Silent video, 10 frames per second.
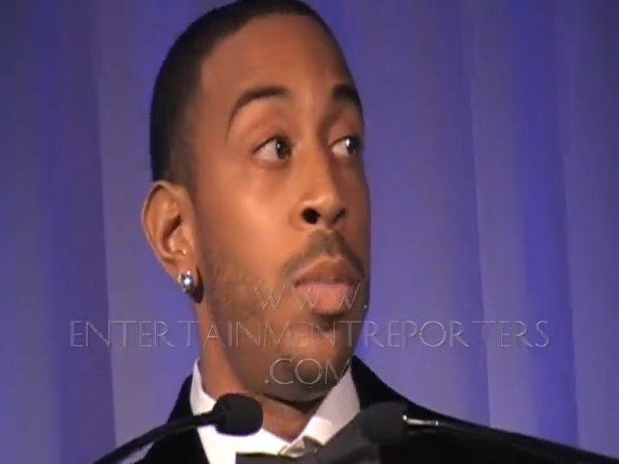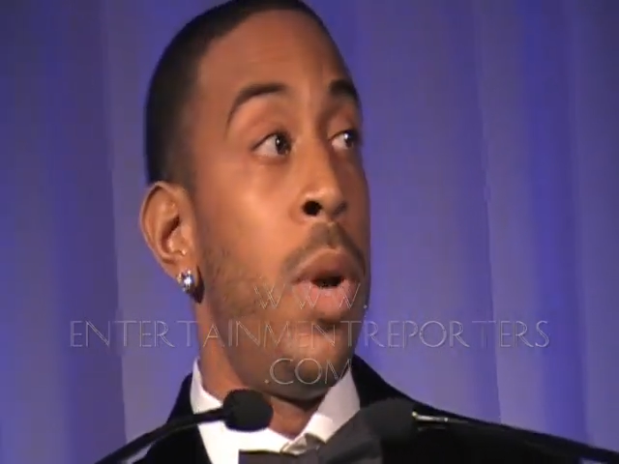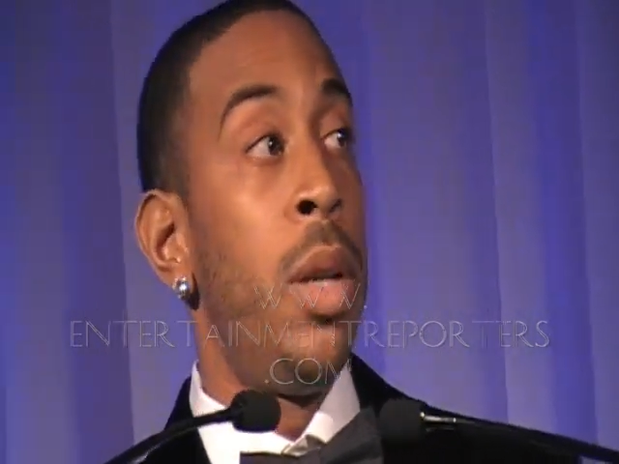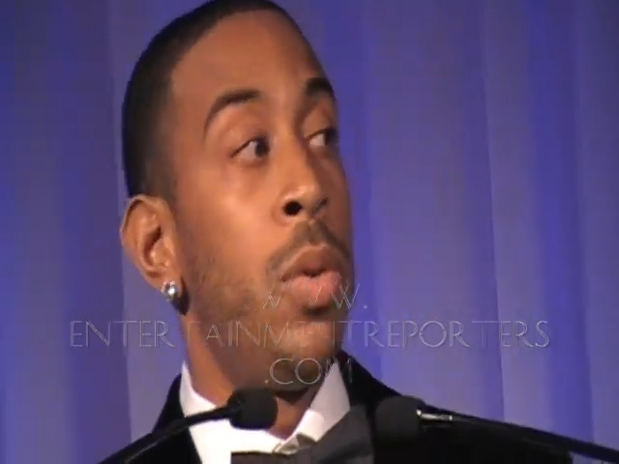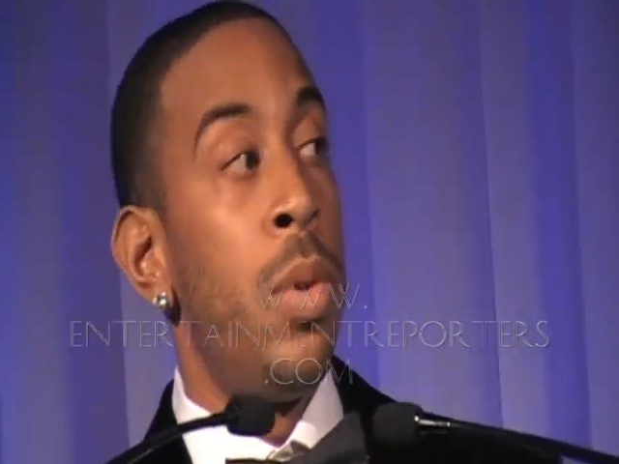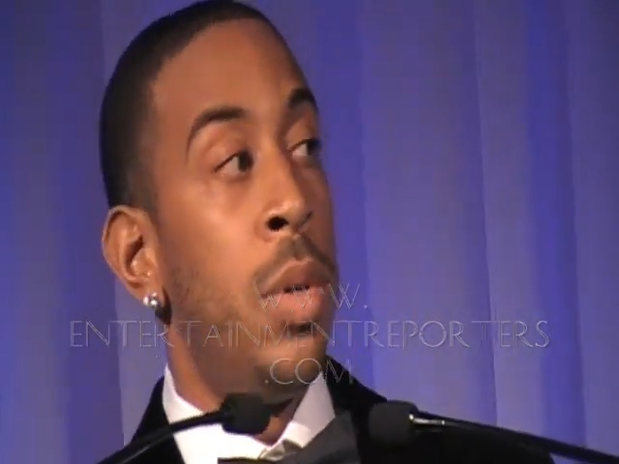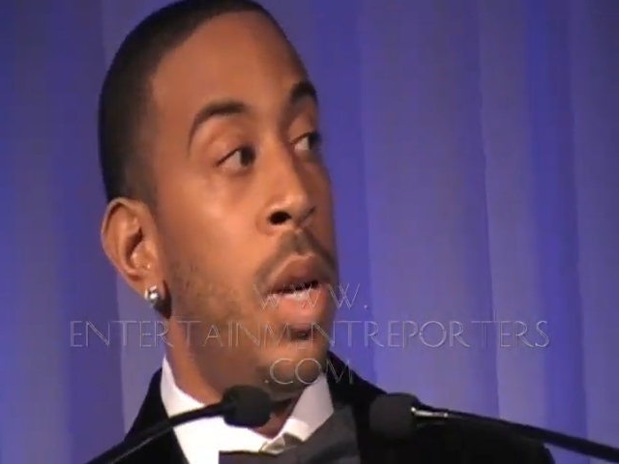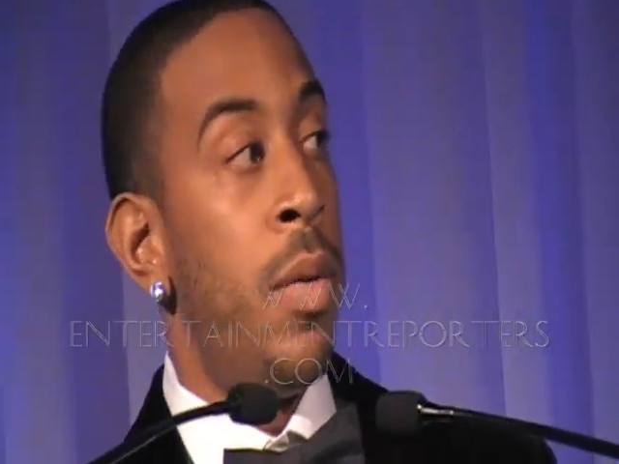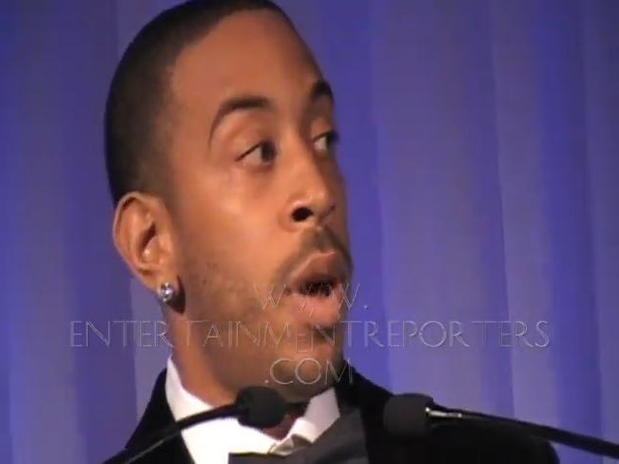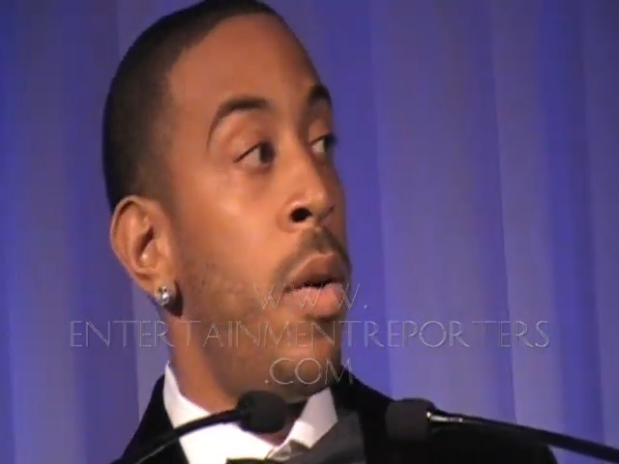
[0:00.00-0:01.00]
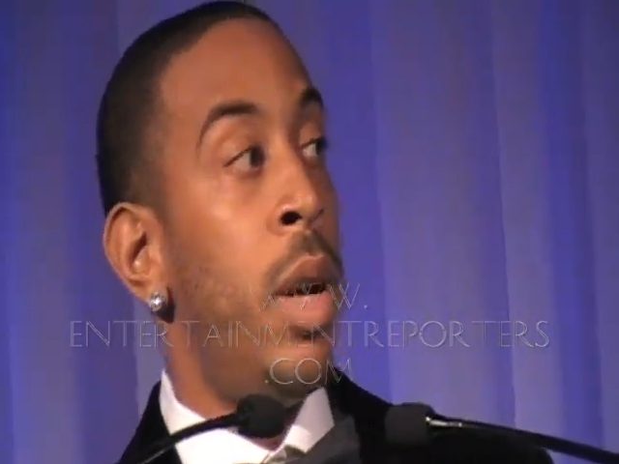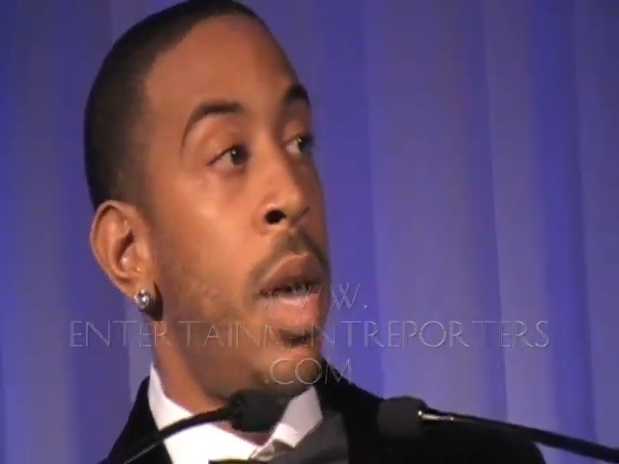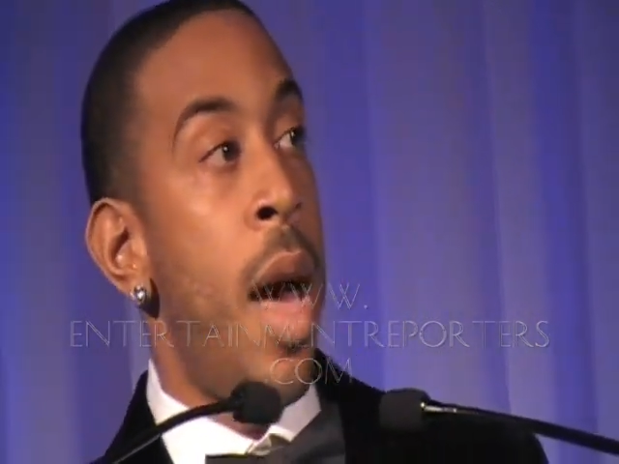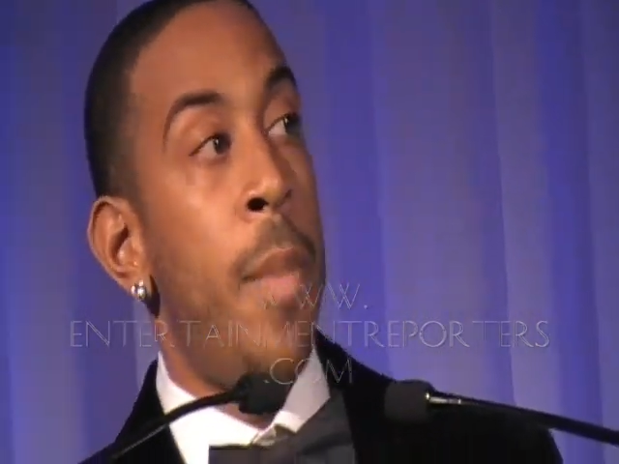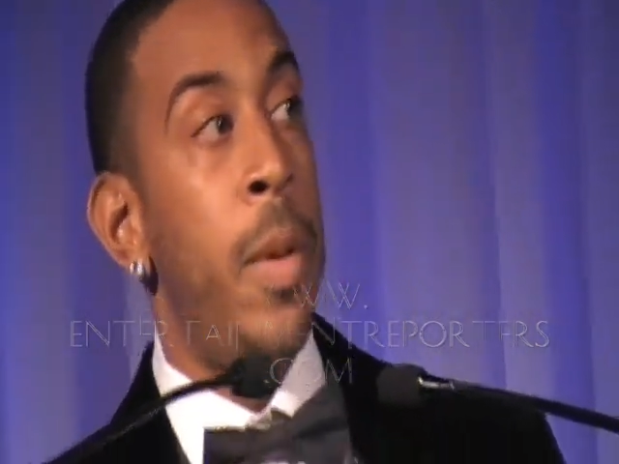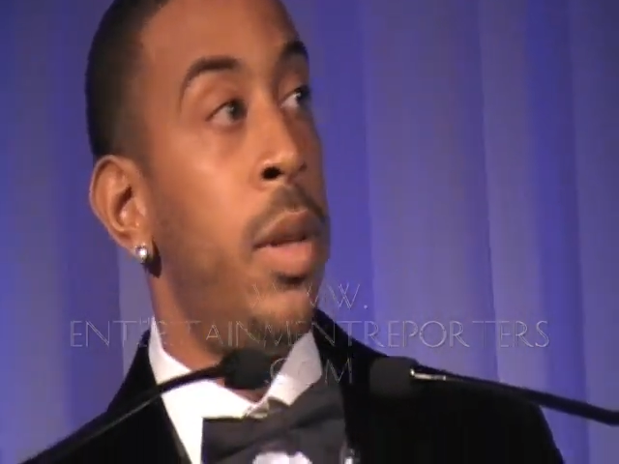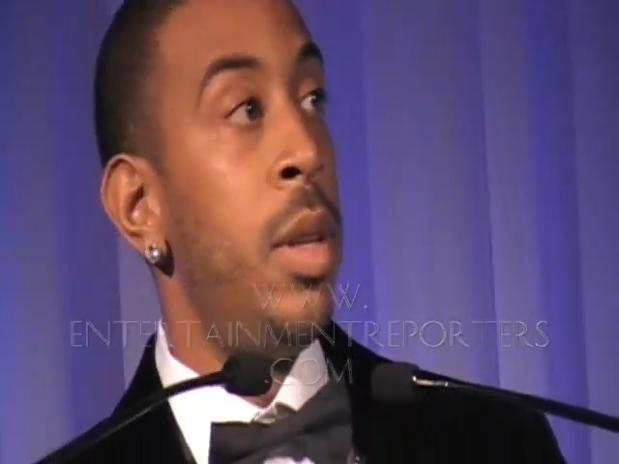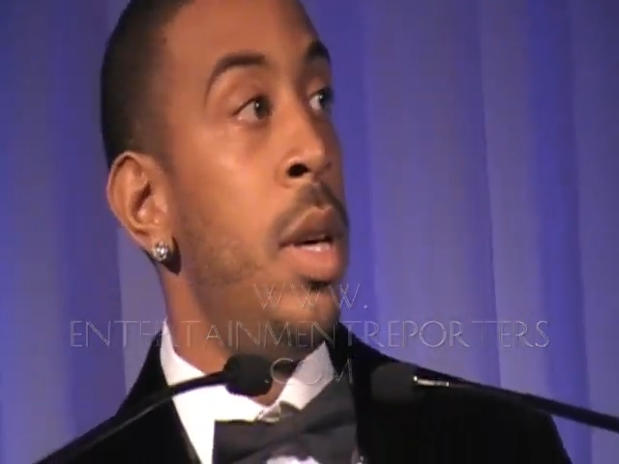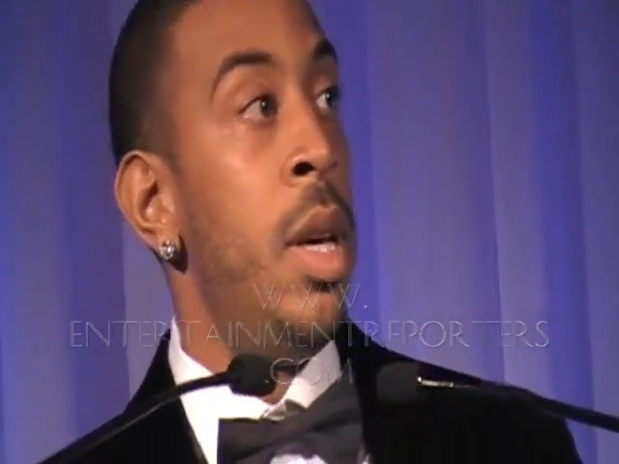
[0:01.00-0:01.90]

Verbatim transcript: the breakthroughs that have already happened.